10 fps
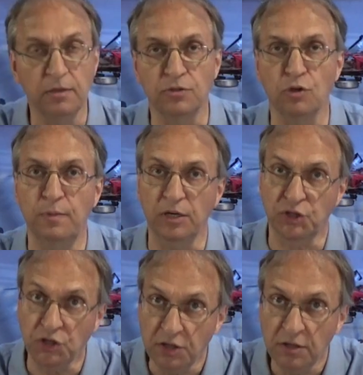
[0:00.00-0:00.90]
So make
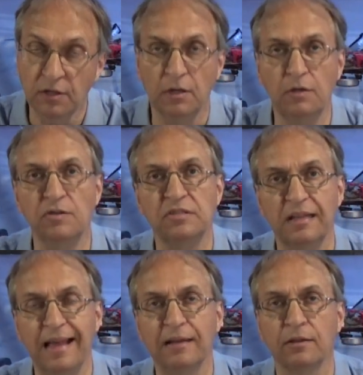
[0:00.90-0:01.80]
sure you
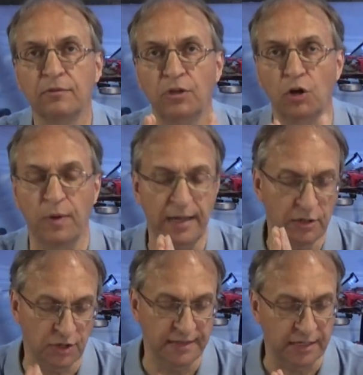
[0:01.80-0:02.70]
select the
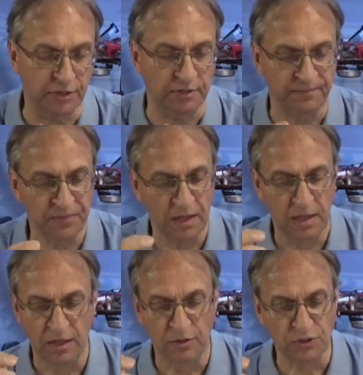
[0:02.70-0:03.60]
right connector.
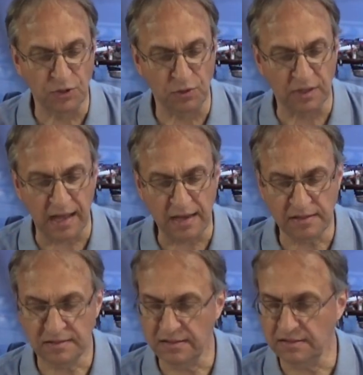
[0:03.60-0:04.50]
So
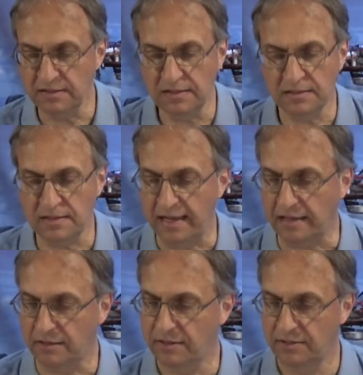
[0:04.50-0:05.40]
guys, this
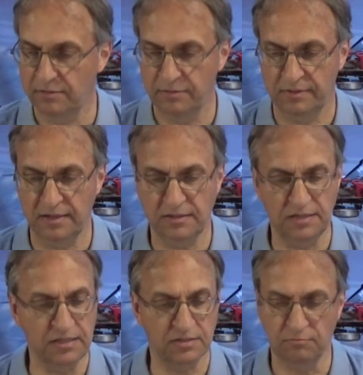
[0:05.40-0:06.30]

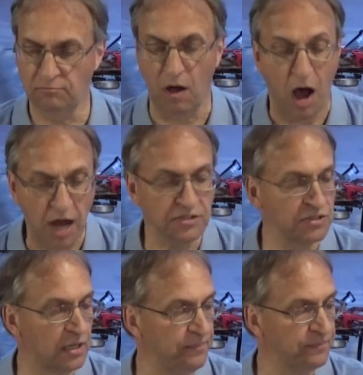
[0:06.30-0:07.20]
is
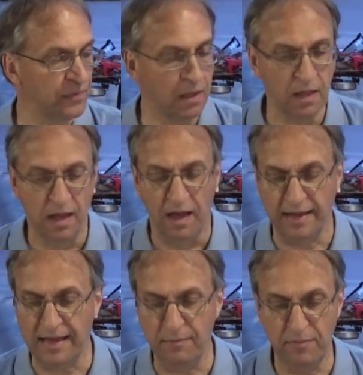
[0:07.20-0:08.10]
awesome. I
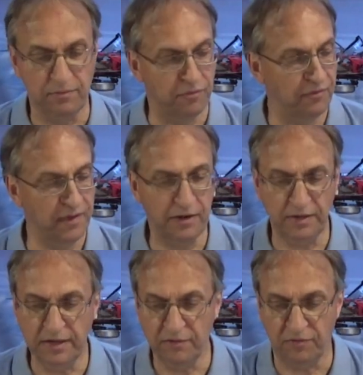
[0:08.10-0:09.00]
am
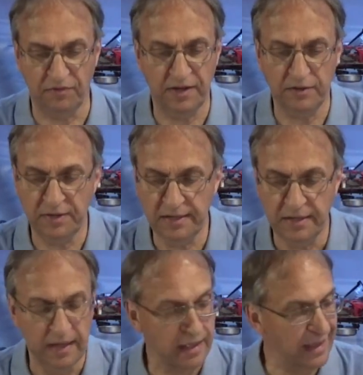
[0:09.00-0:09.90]
very, very
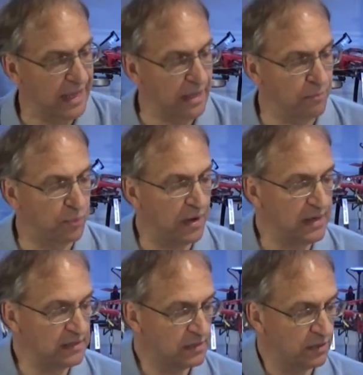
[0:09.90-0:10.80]

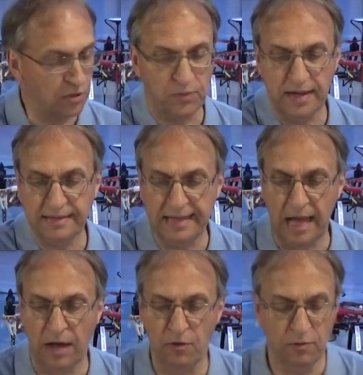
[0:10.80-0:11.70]
impressed right
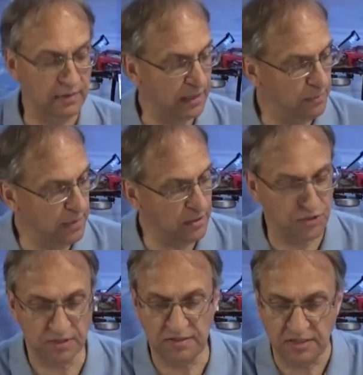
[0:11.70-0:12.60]
now. Let me
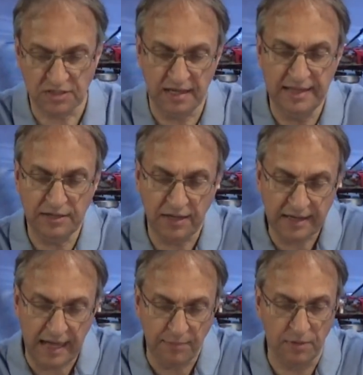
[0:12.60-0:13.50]
just disconnect the
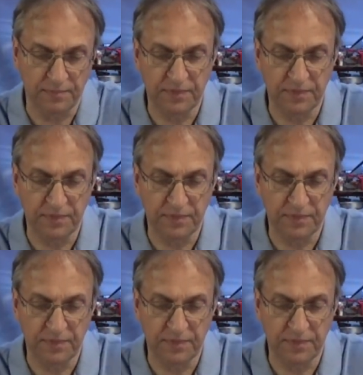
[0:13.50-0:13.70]
cable.